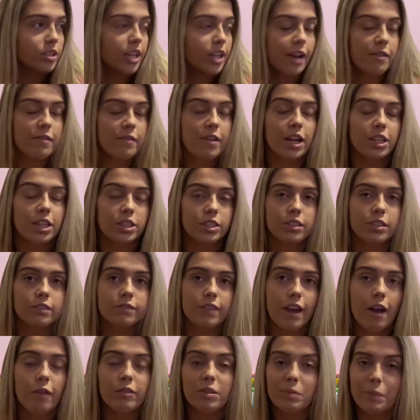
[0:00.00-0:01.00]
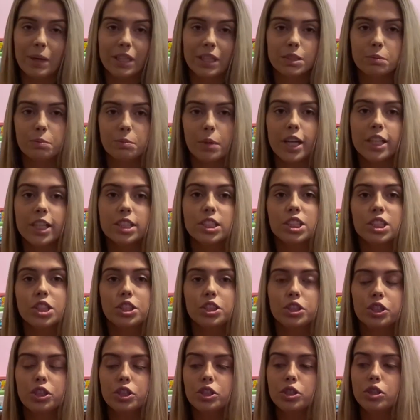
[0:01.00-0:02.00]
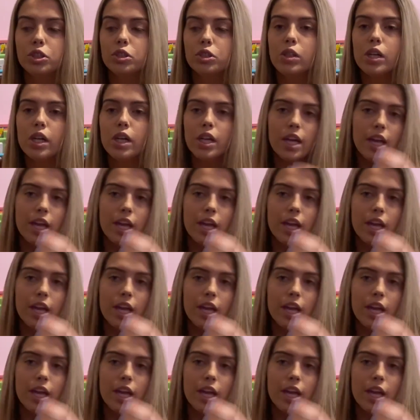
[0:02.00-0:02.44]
I've actually found the best prices too,